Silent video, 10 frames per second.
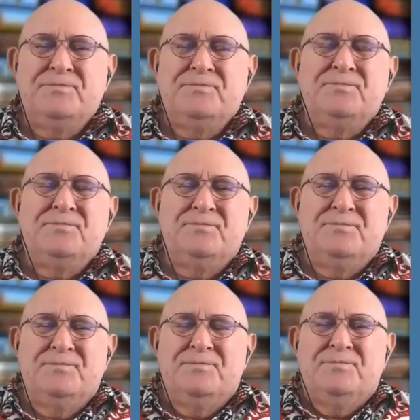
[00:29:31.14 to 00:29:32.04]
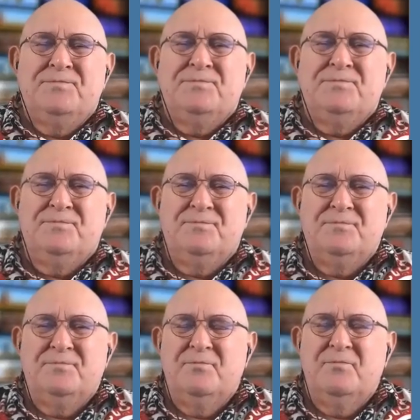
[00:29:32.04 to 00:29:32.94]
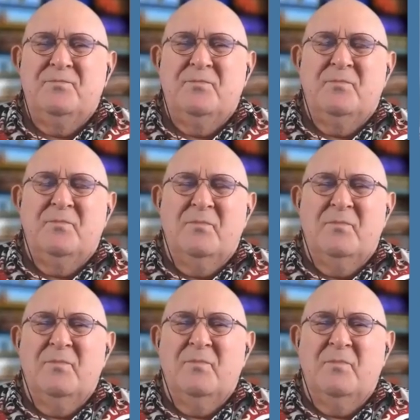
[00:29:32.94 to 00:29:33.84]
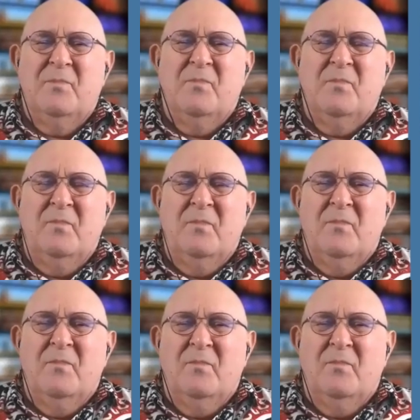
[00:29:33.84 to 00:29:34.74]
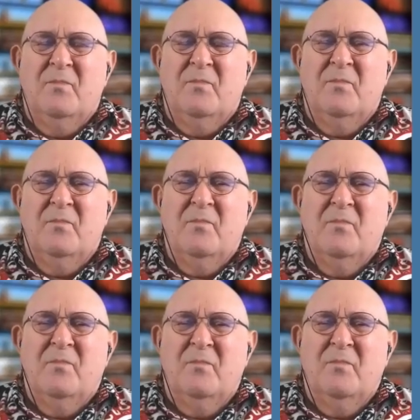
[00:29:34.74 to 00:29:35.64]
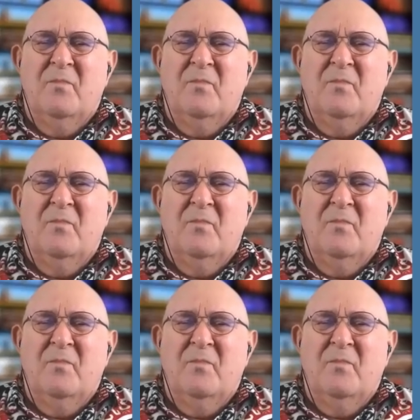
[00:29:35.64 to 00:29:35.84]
No words are spoken by the person on screen.